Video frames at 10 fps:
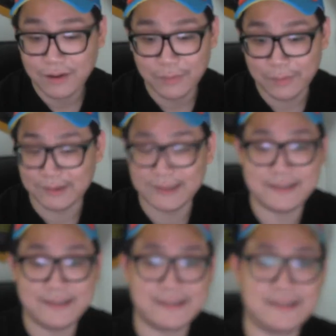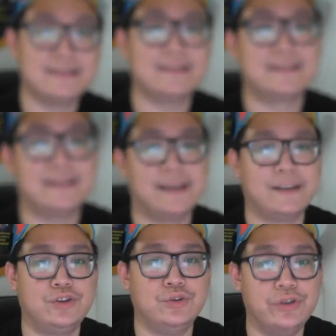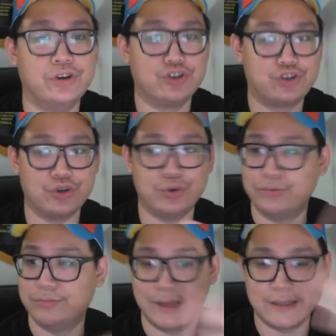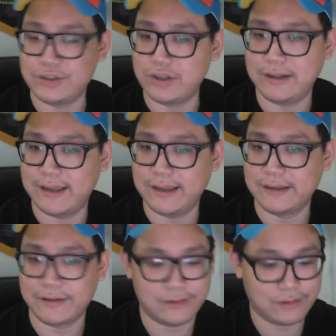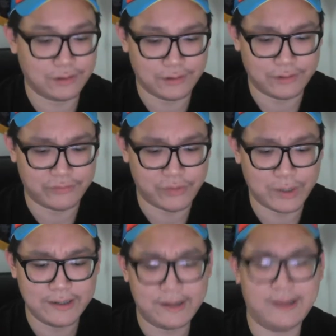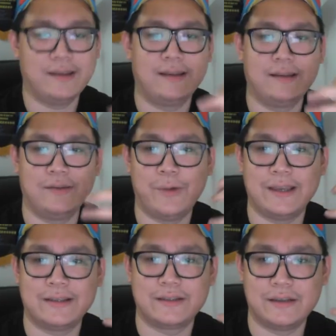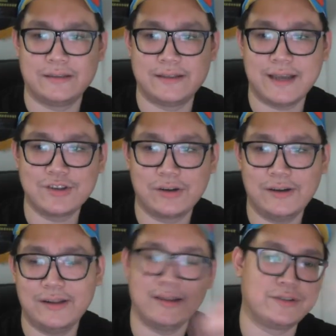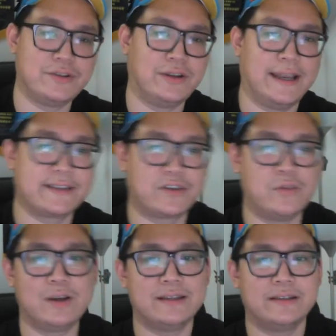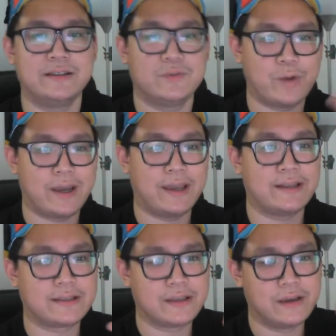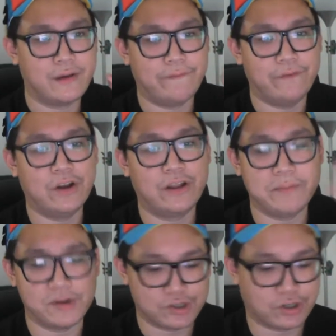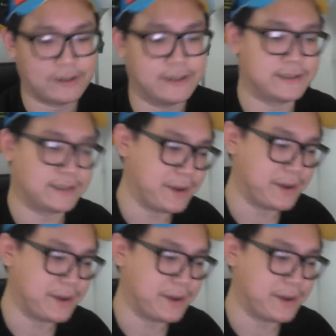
Well, let's just stick it to those two. It's not like Rwanda, where it's dark chocolate. It's not like Eskimo Kisses, where it's full-on milk chocolate.